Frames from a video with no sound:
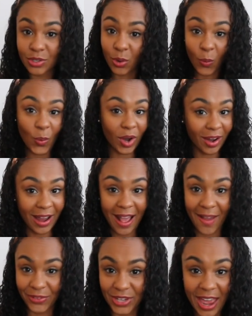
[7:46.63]
So we're gonna
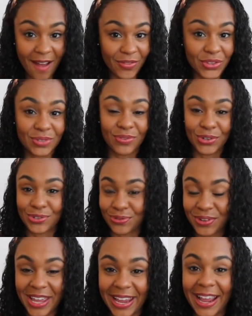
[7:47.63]
have to have this
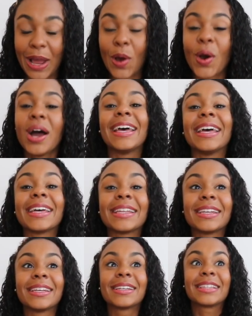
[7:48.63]
virtual hangout.
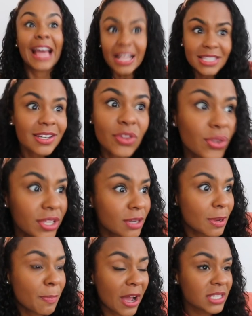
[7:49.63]
And that's another thing to
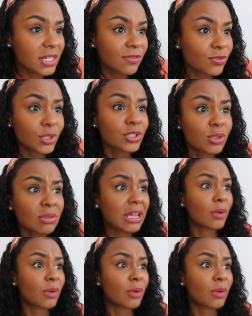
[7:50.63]
be positive for too.